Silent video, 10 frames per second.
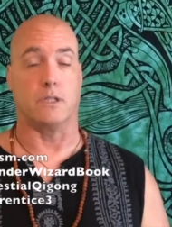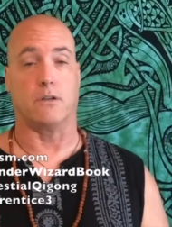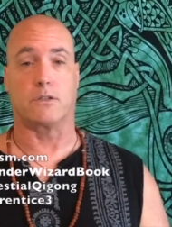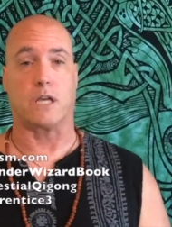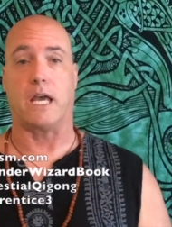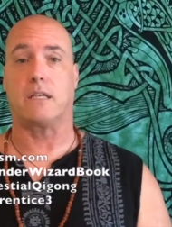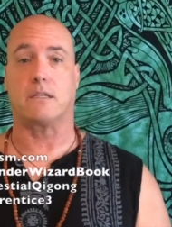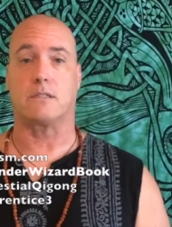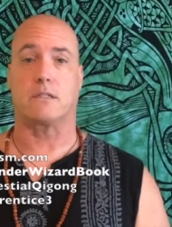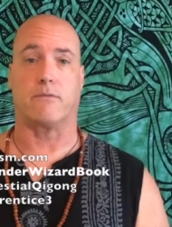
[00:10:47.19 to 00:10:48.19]
You know,
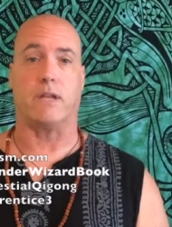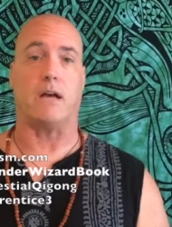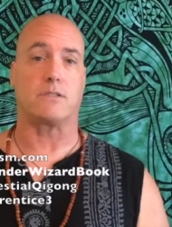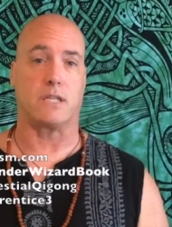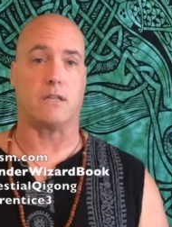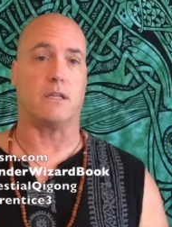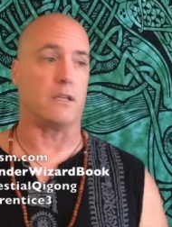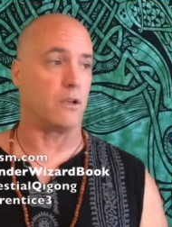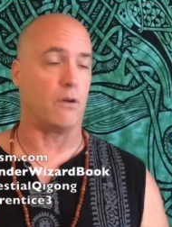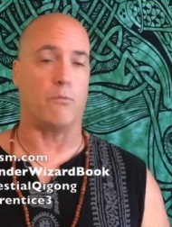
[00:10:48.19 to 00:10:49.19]
scientists have now said that, you know,